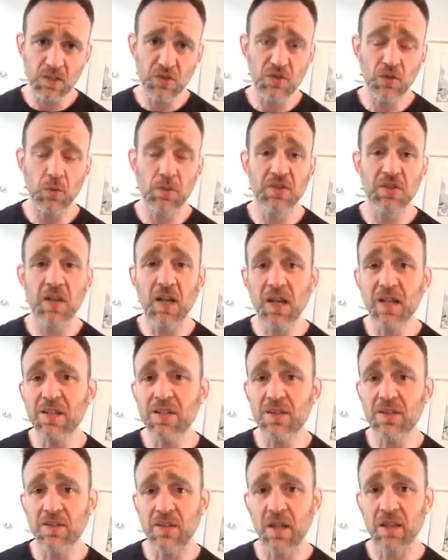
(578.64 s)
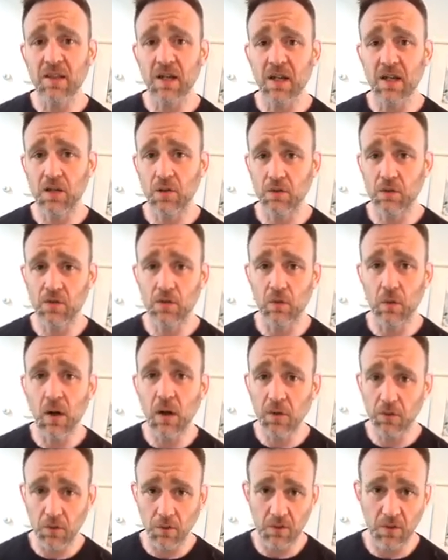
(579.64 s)
So it's not to say that I don't do
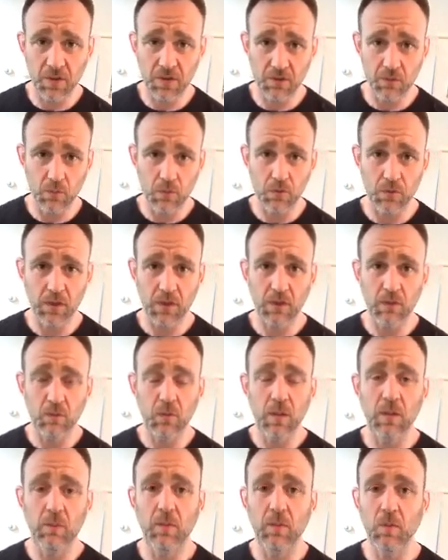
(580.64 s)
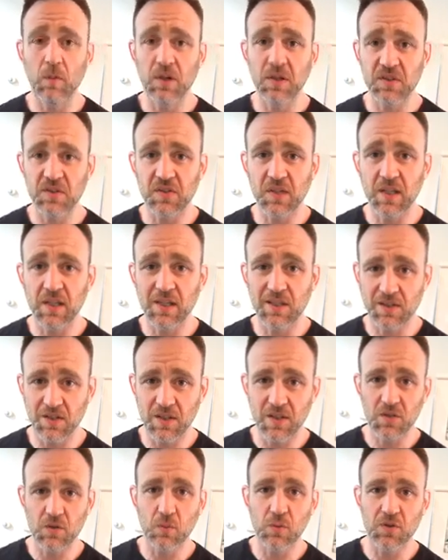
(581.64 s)
other things rolling, right? But what it's saying is
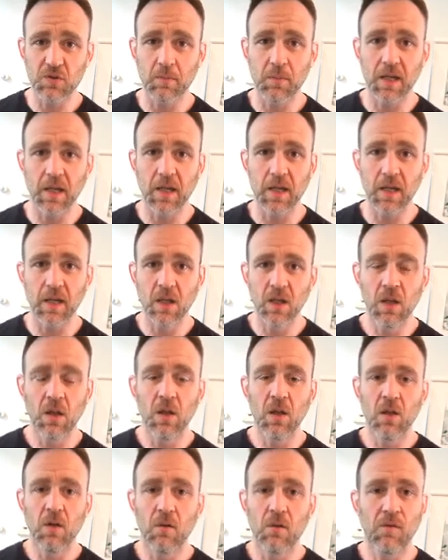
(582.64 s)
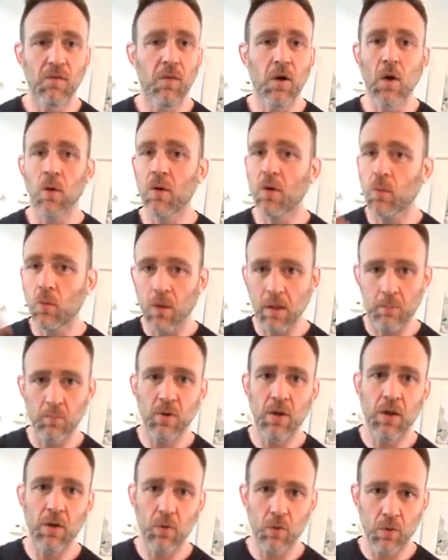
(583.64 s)
this was my far and away
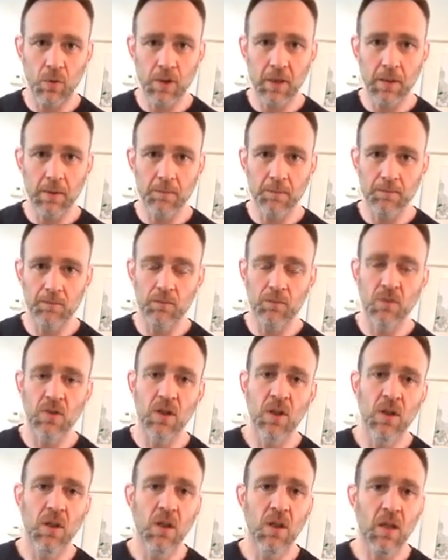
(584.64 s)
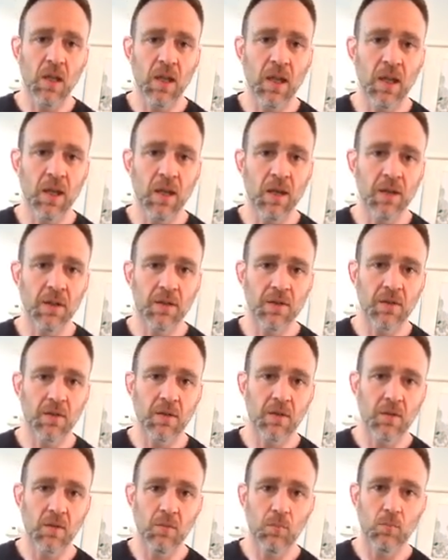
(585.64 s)
priority. And
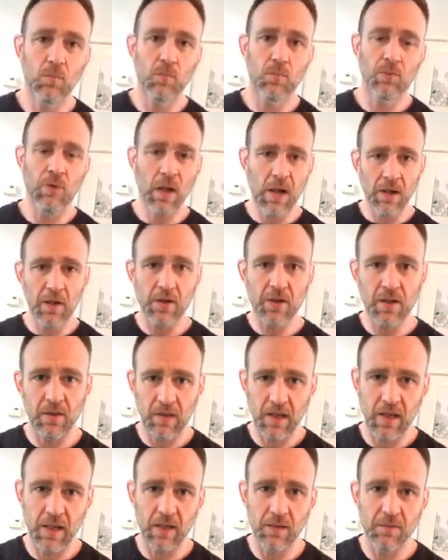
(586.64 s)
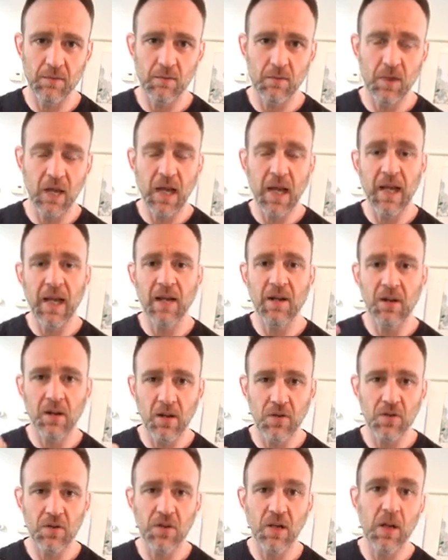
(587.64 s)
prior to that, I had
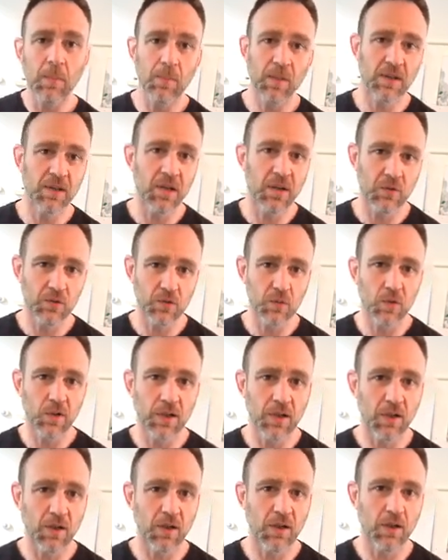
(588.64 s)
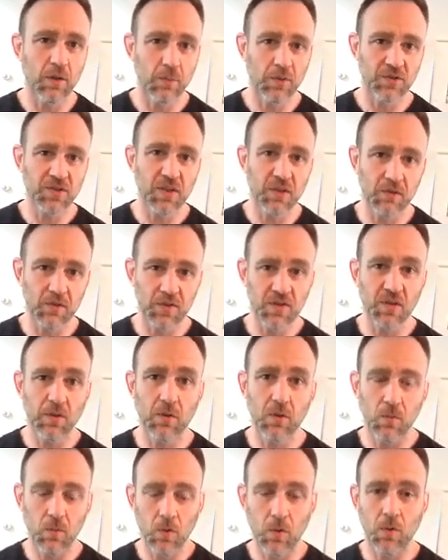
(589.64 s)
another topic that I was working on almost every
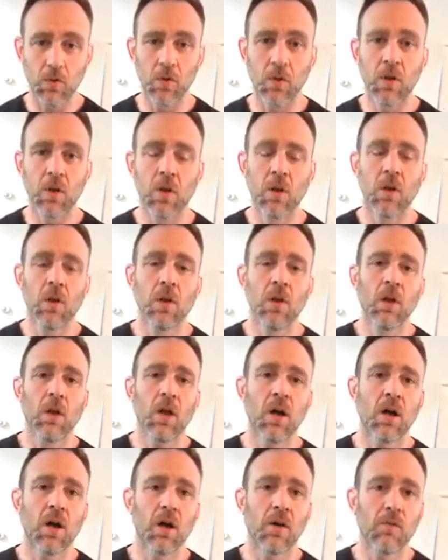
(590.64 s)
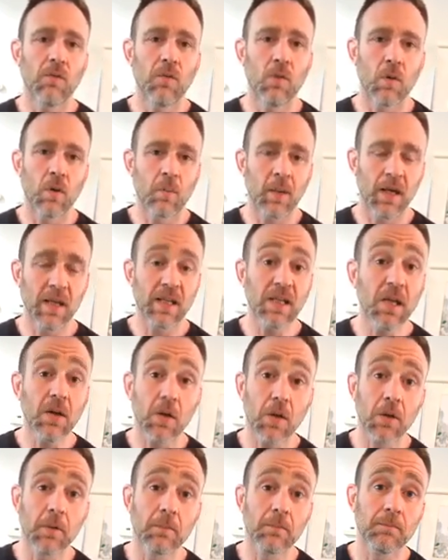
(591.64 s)
single roll for about a
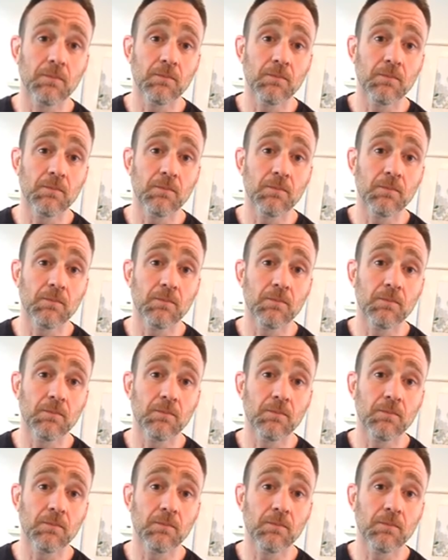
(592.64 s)
year.